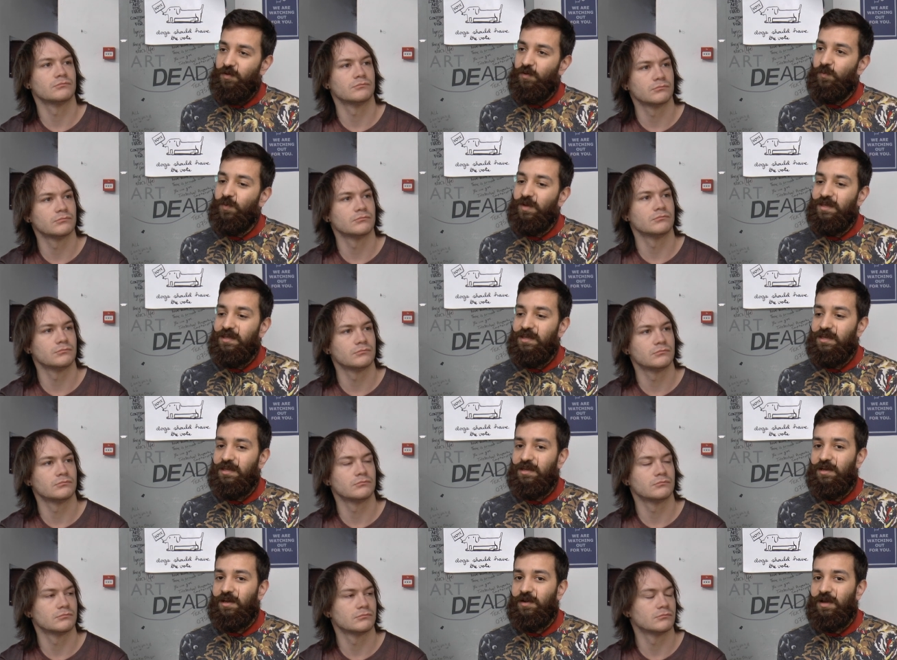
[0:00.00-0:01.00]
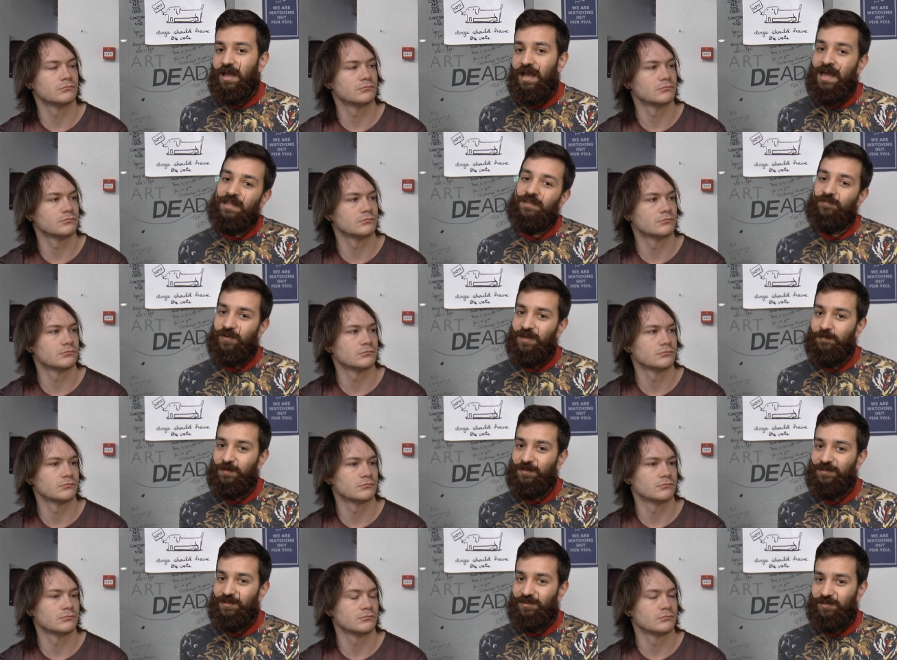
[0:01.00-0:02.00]
Speaker 1: We had a very
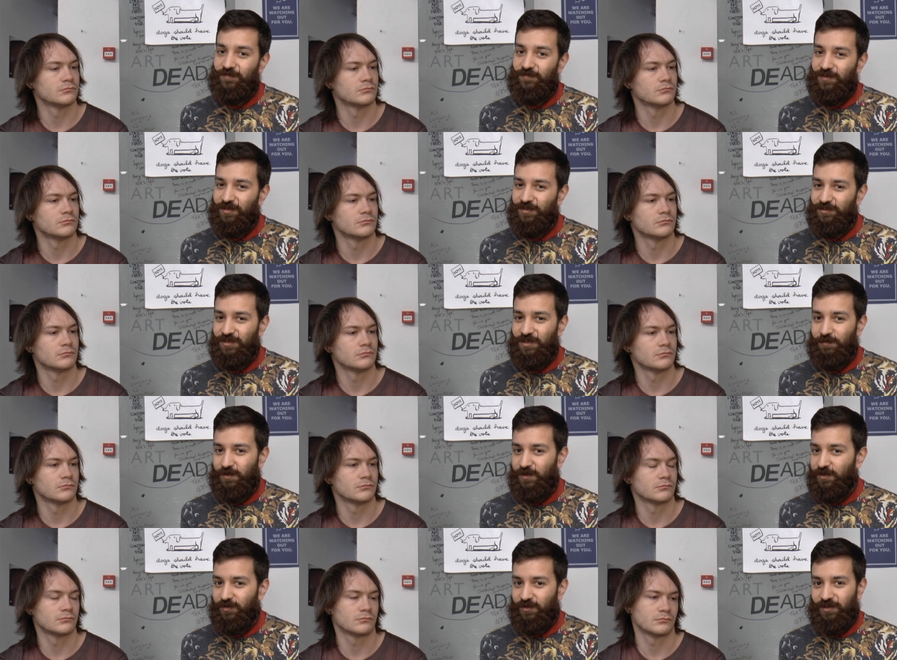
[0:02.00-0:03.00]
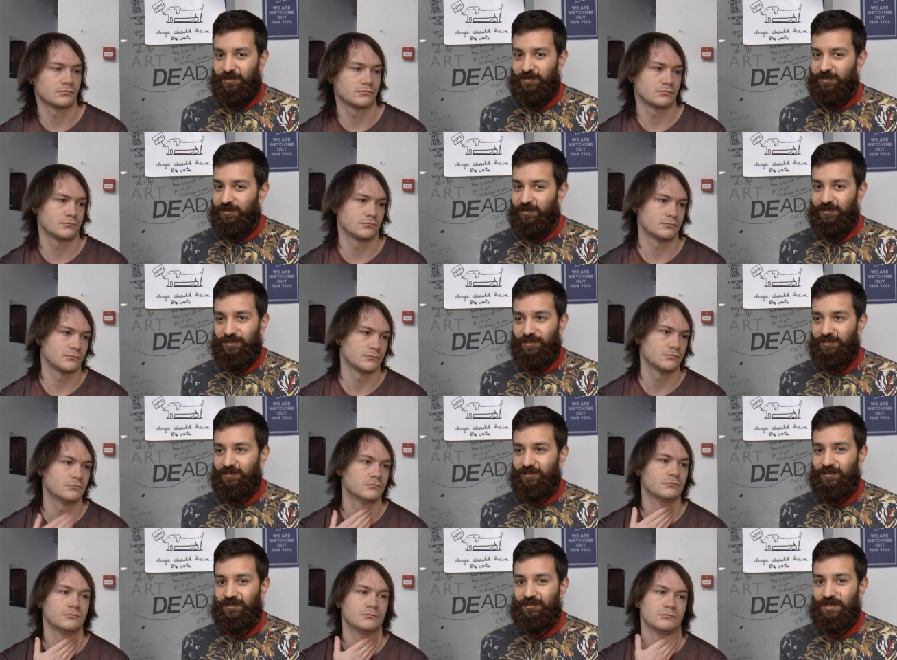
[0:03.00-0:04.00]
busy year in our first year, putting on like 36,
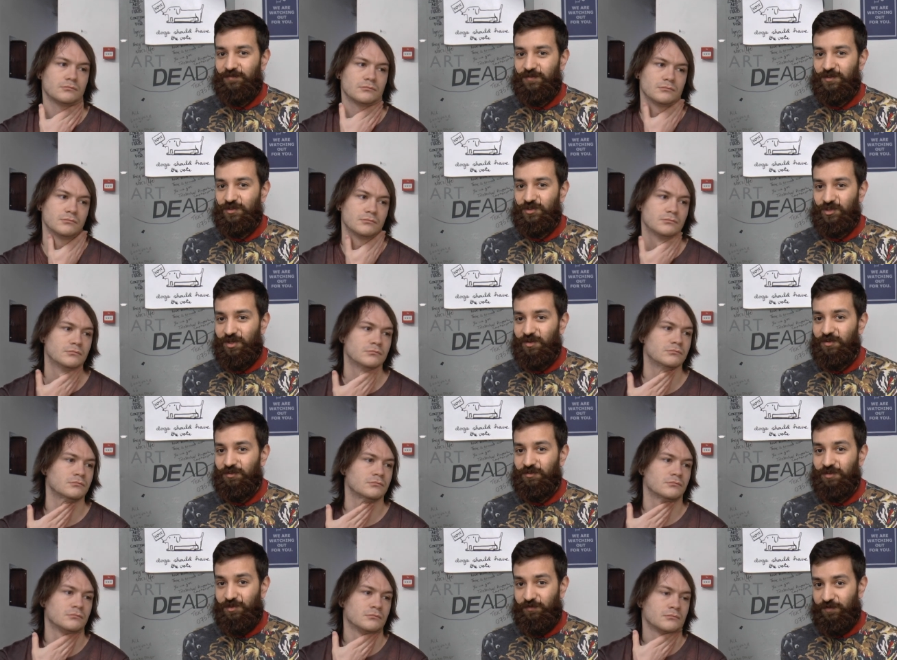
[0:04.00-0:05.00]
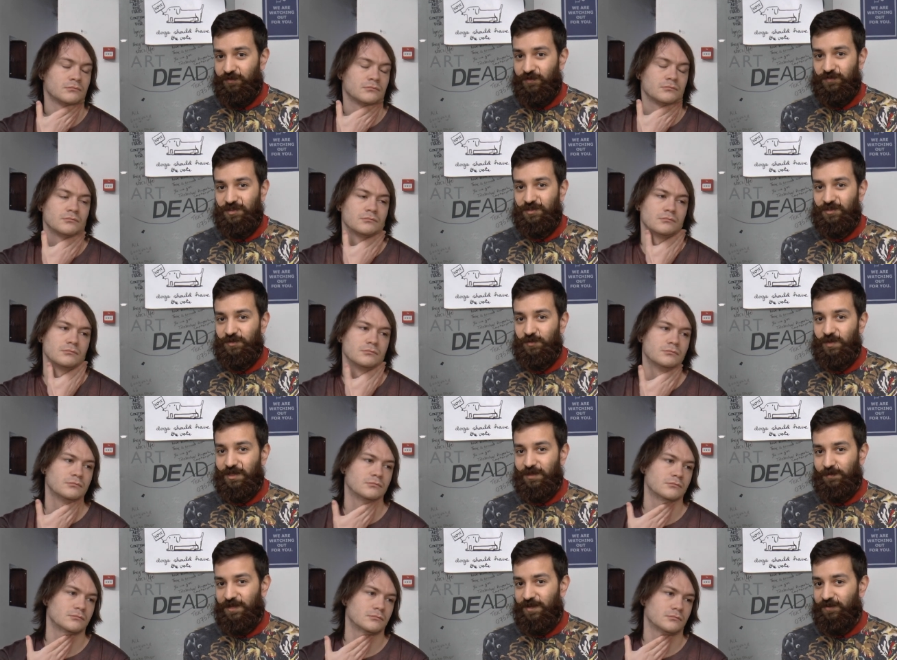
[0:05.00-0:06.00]
37 shows over the
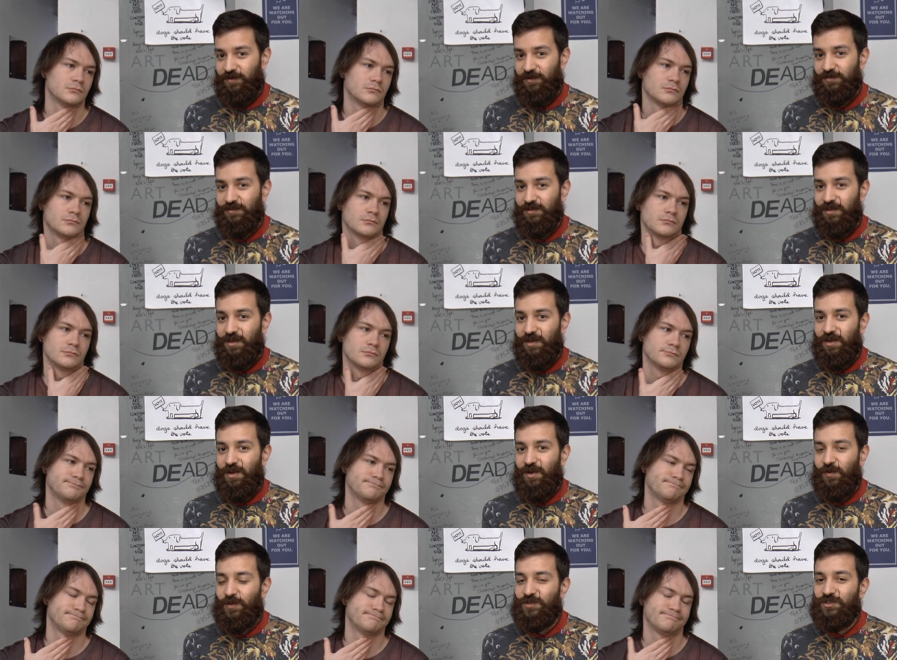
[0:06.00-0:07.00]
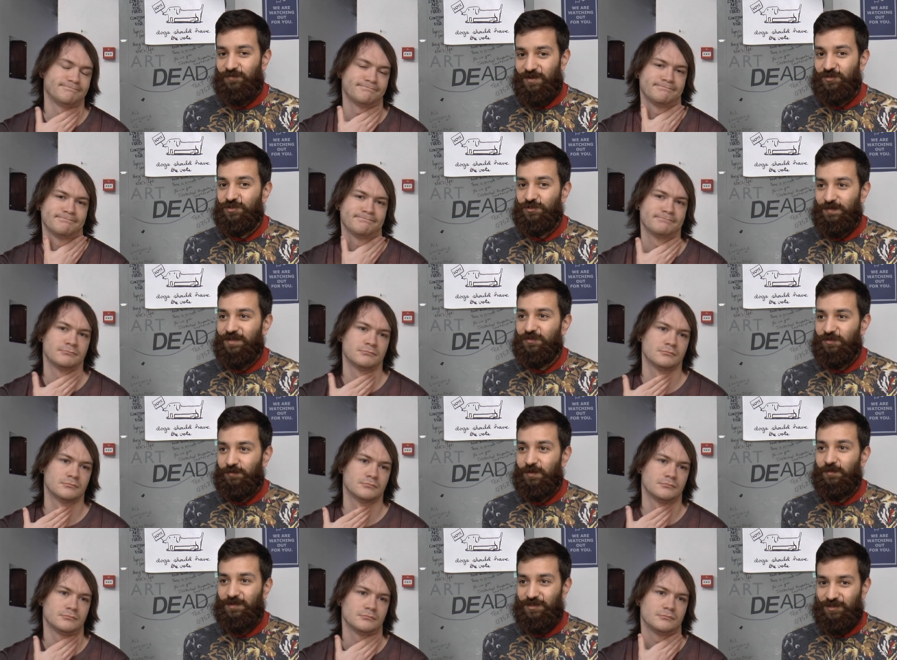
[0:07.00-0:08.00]
52-week period, which in retrospect was
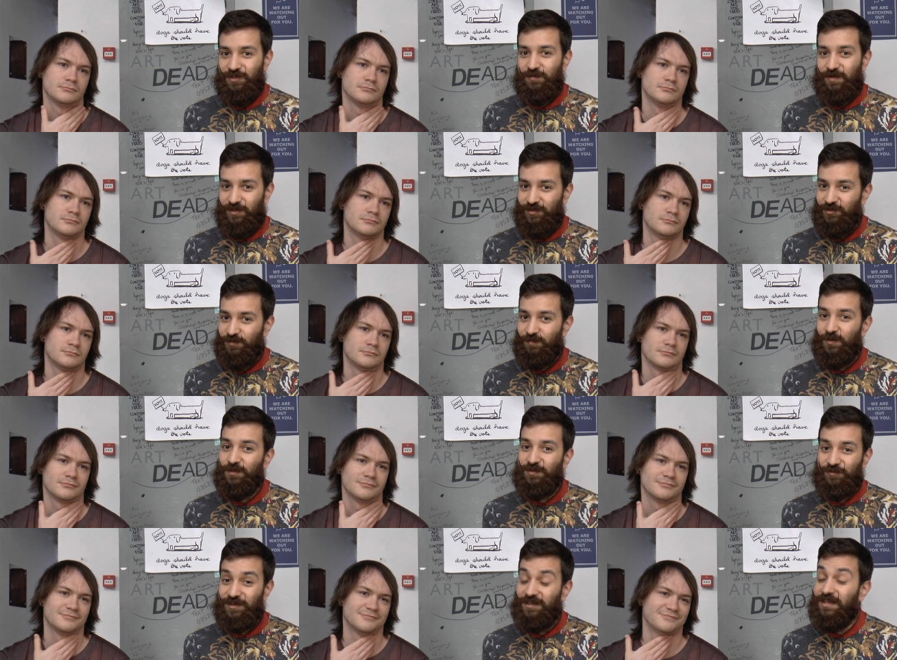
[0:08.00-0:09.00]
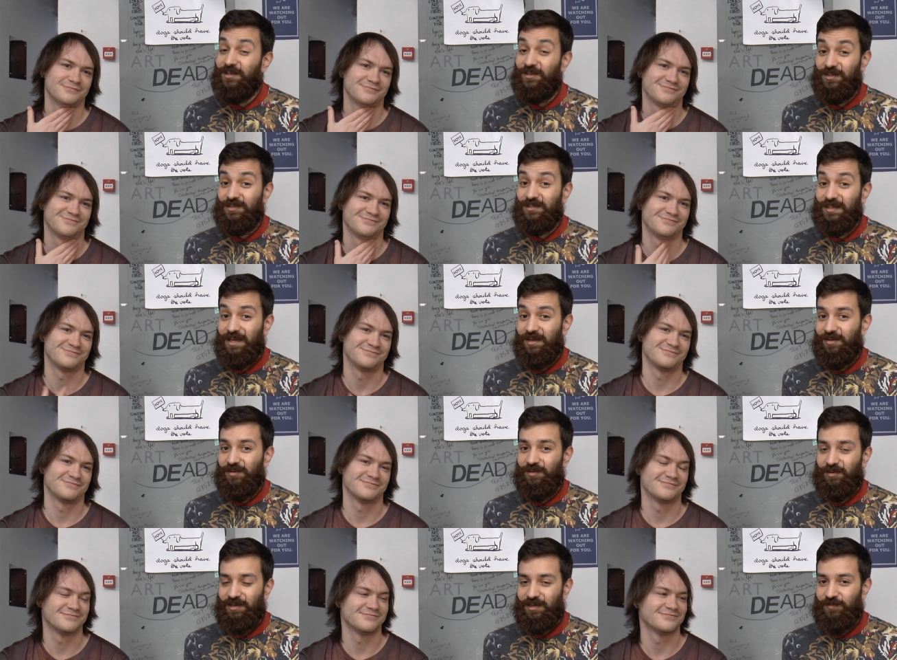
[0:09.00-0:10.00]
probably too much, but was really good to get
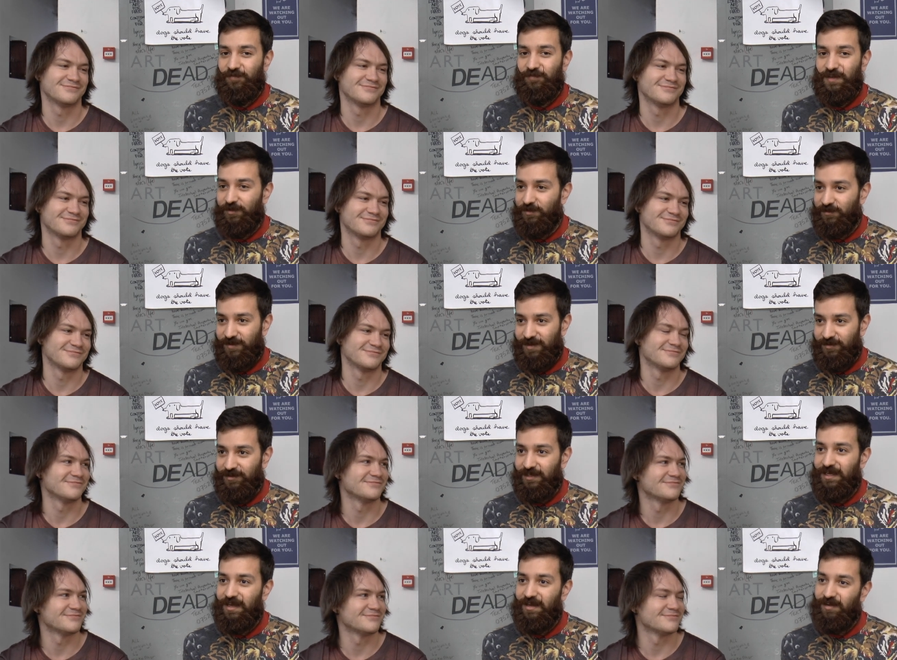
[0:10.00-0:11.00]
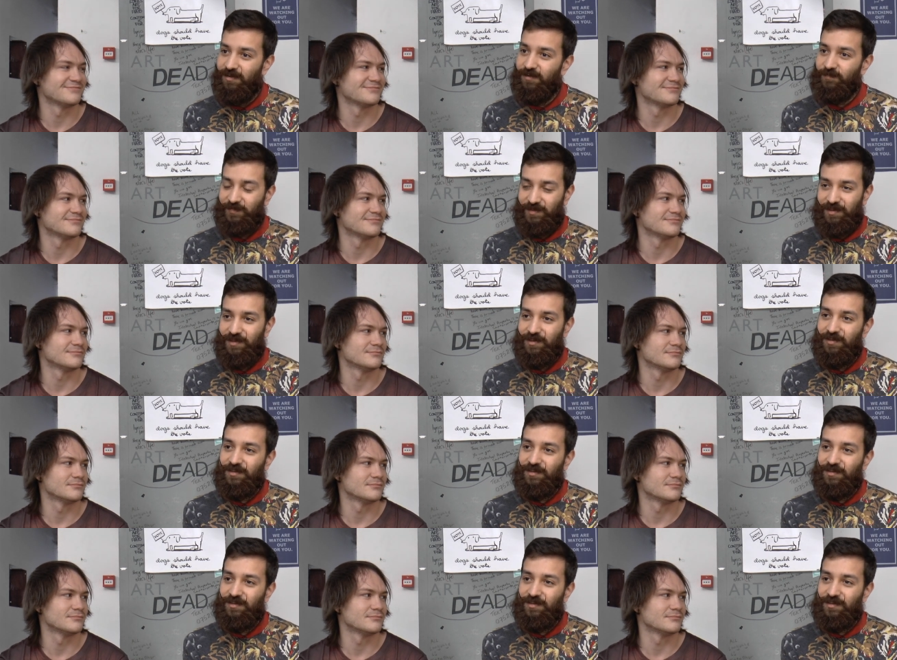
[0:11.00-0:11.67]
our kind of feet on the ground and get like